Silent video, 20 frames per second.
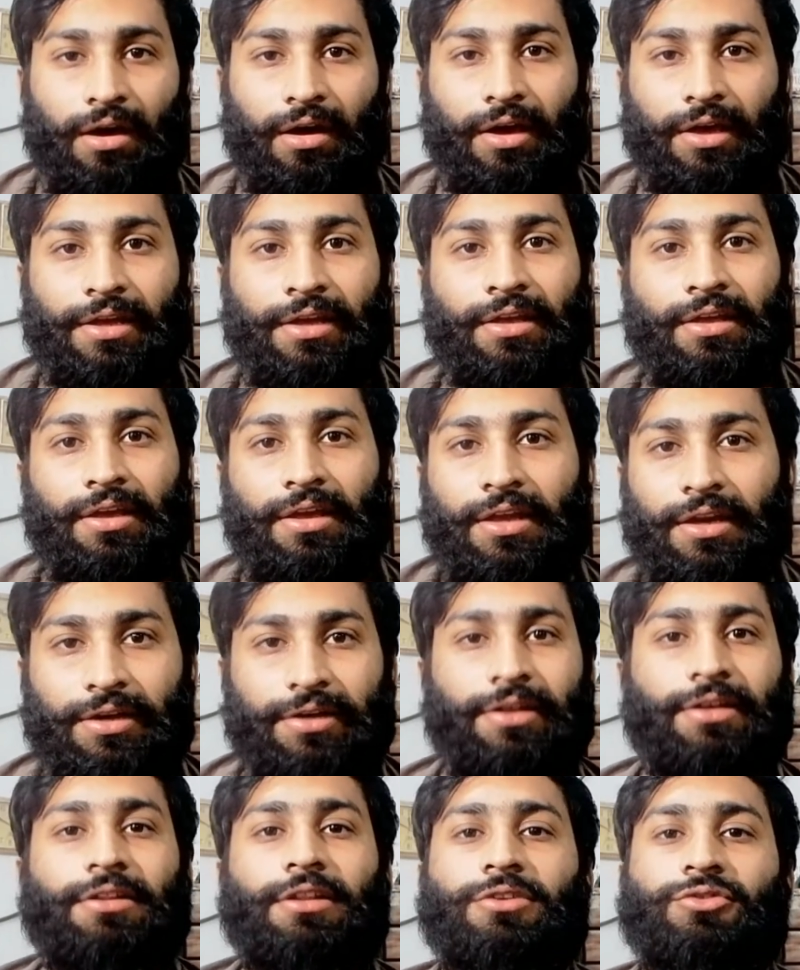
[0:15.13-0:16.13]

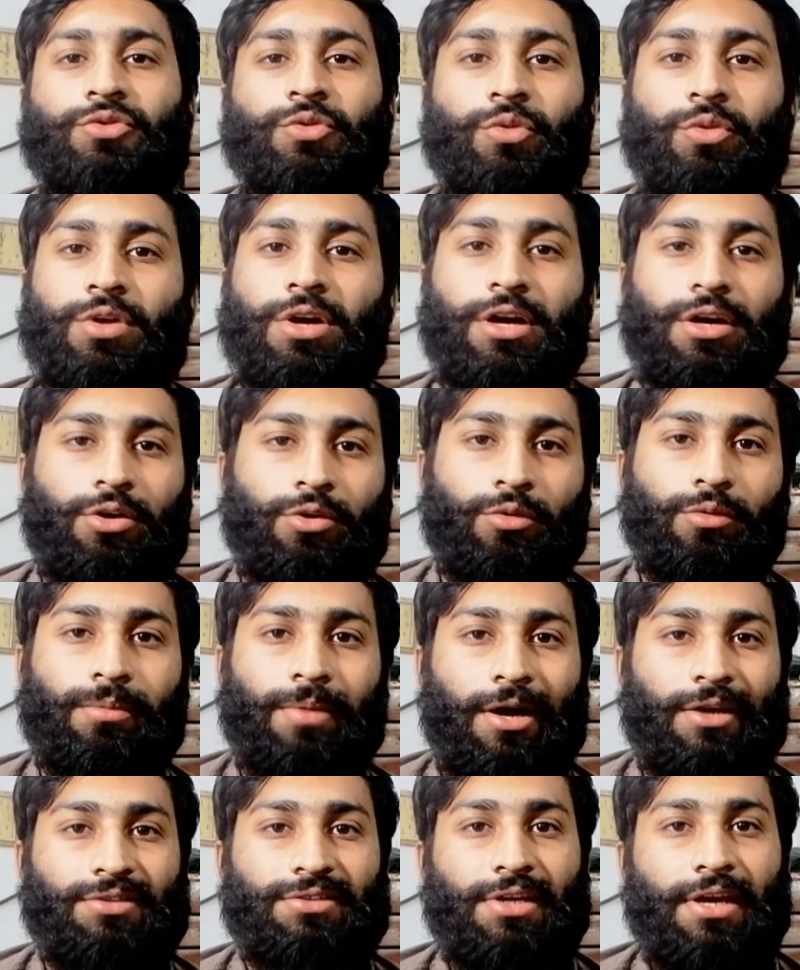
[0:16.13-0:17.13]
eating the sugar too
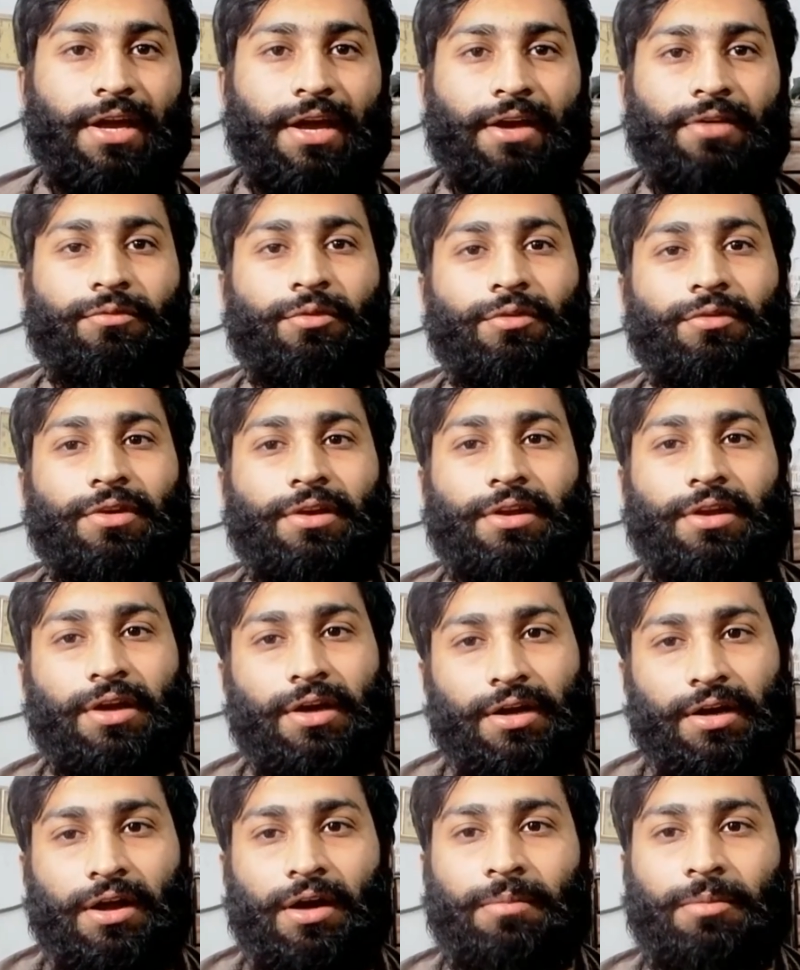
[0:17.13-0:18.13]
much, and we will
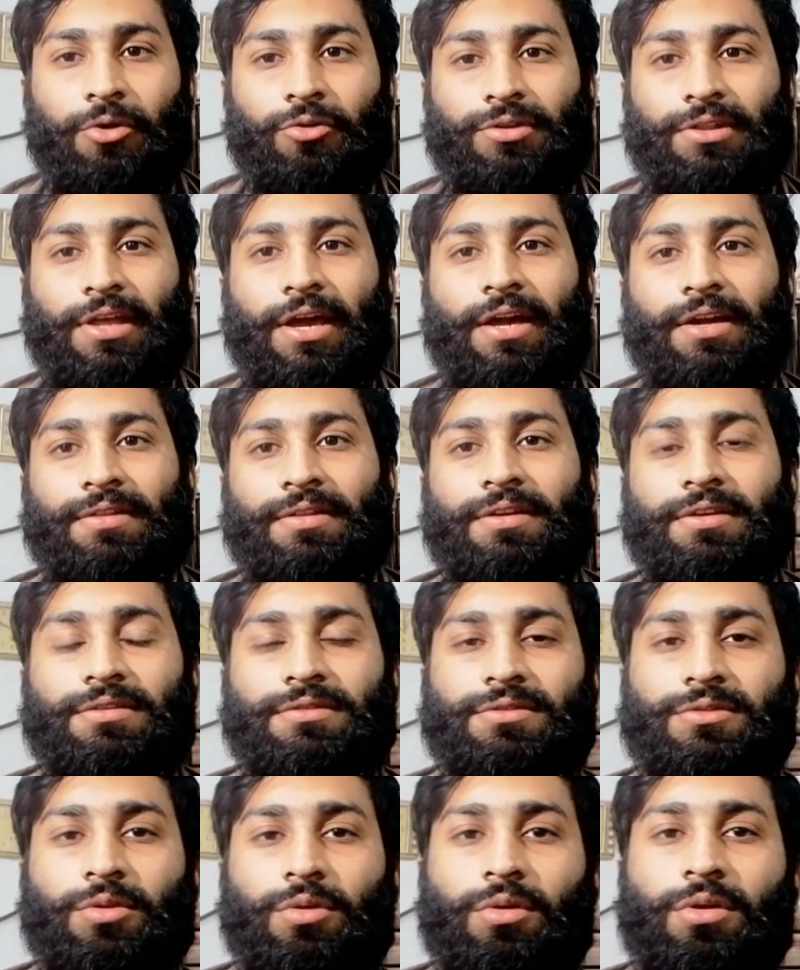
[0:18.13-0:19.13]
learn about that thing.
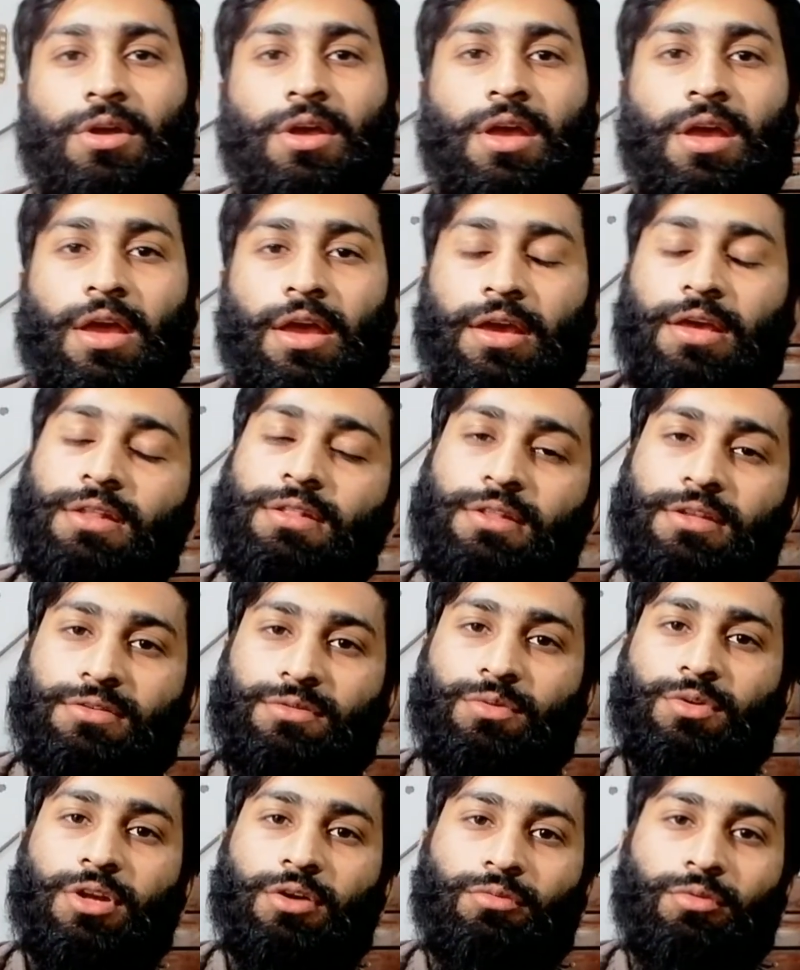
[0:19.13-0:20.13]
So in this
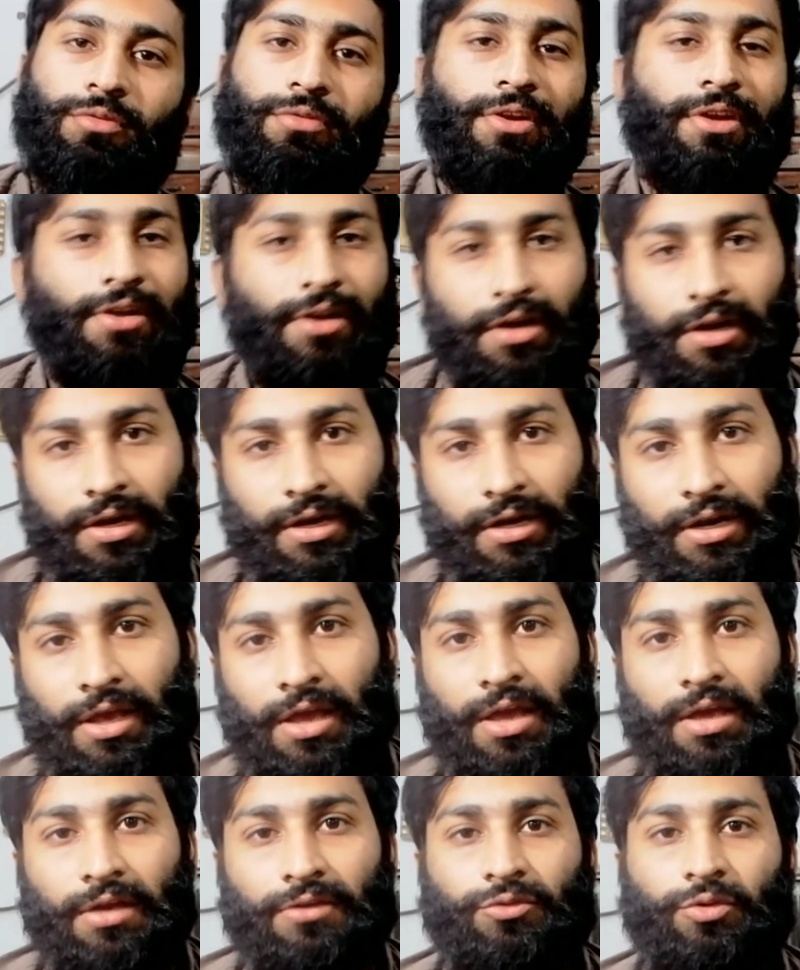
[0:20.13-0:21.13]
video, we will learn.
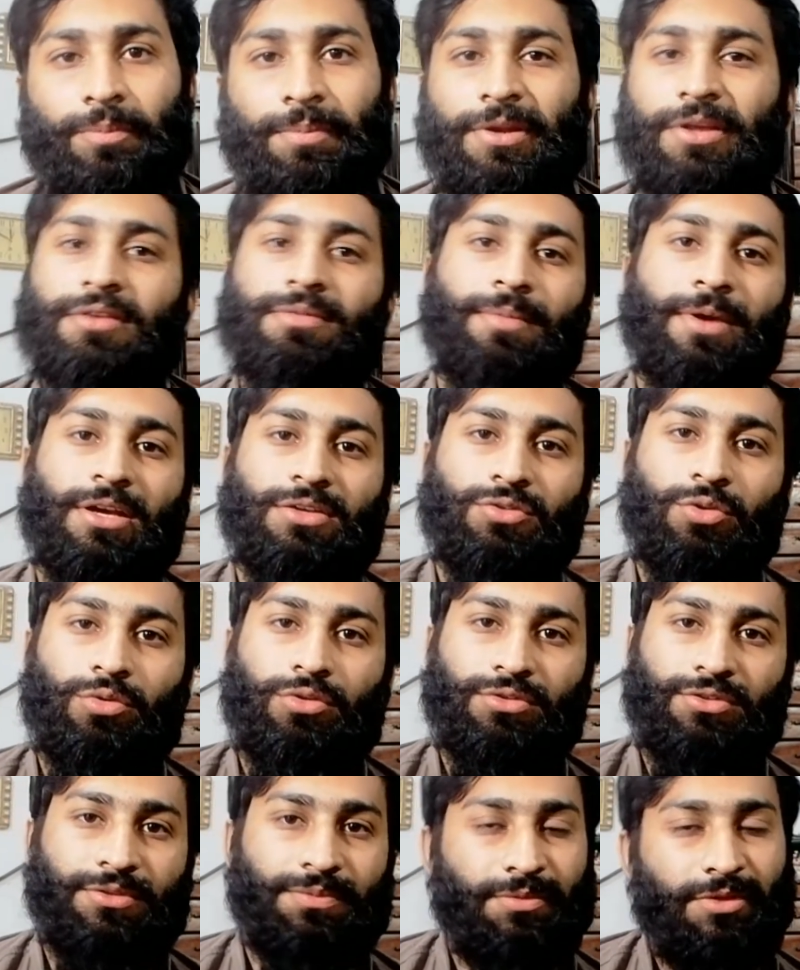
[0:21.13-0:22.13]
So please make sure to
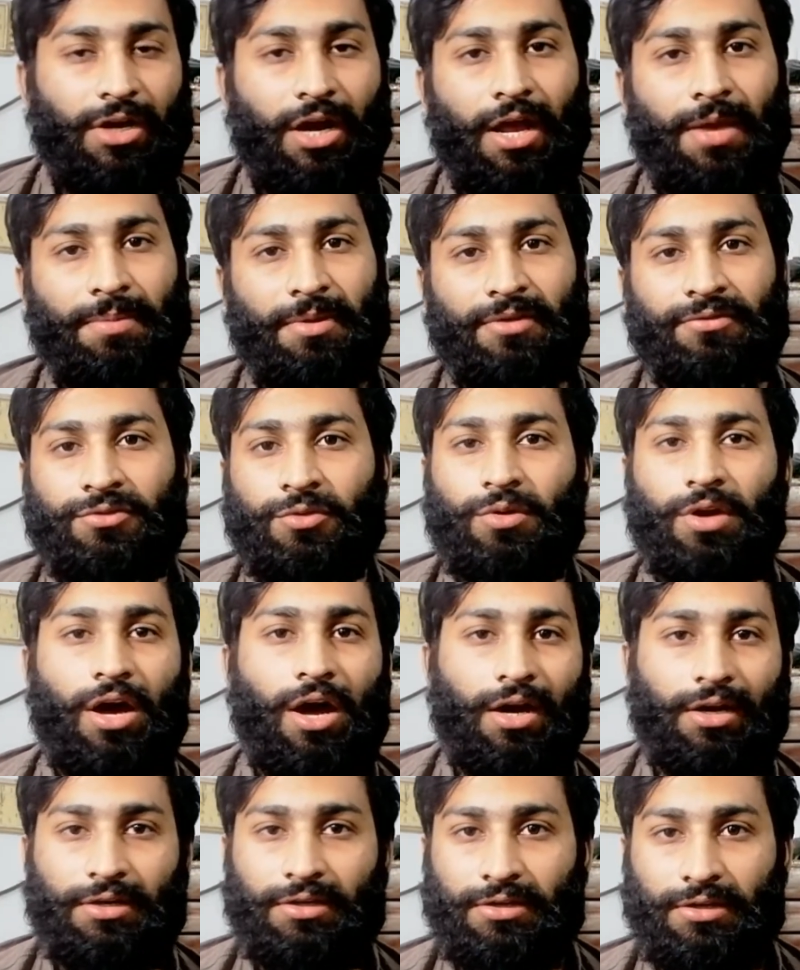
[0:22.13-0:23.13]
subscribe if
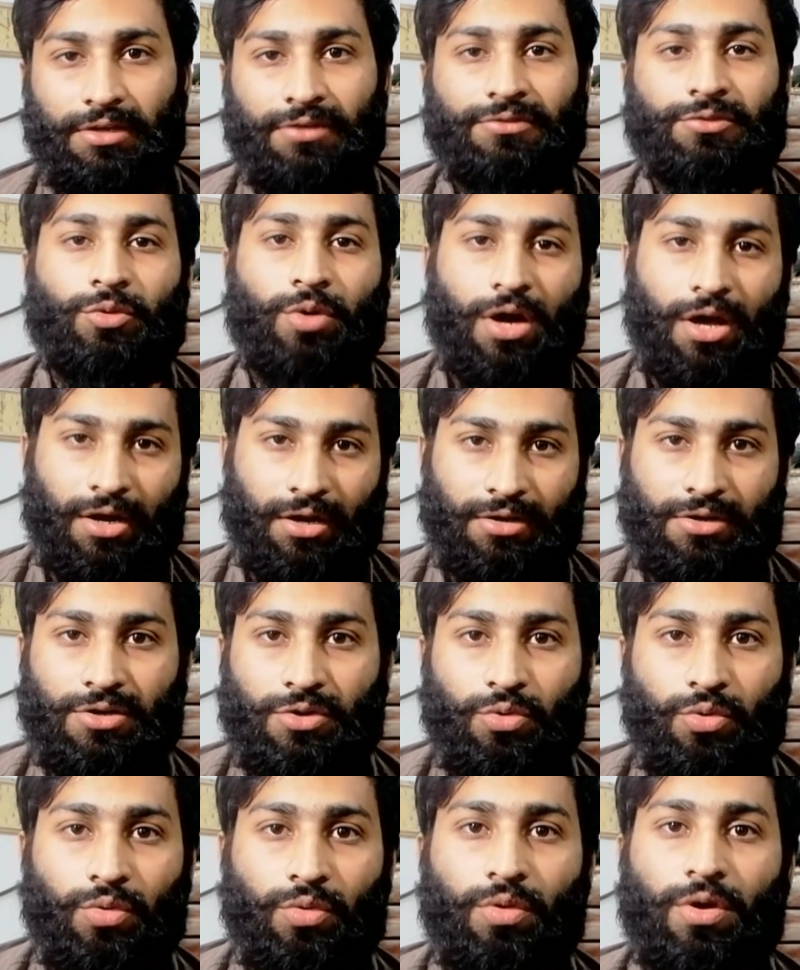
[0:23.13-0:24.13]
you are
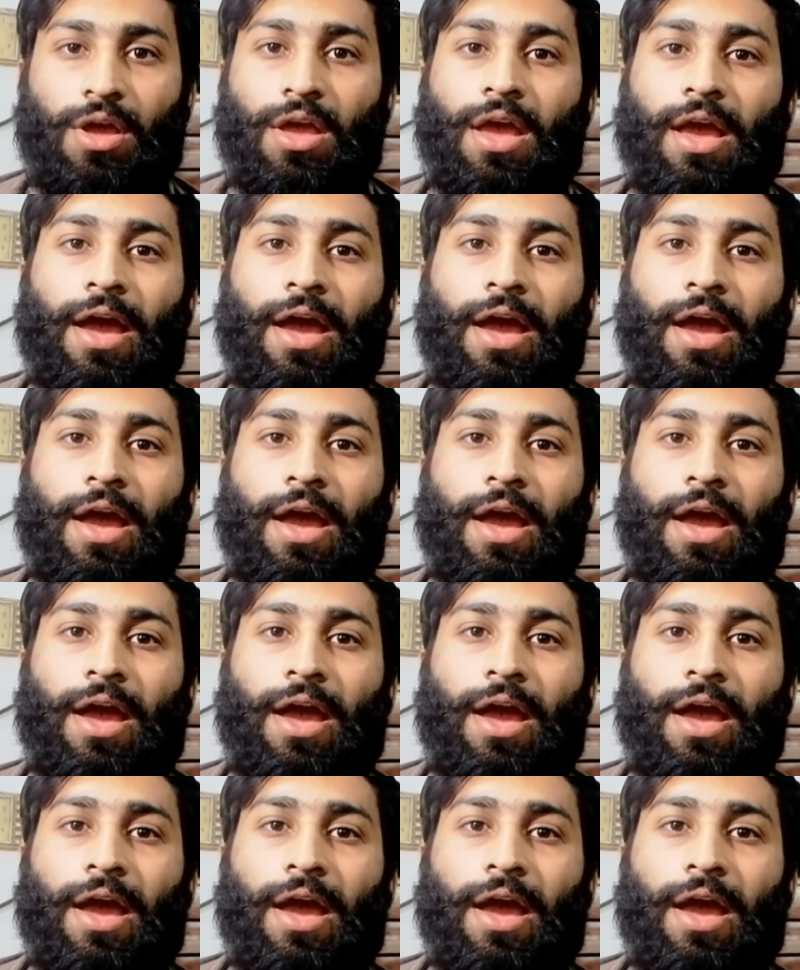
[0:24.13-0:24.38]
new.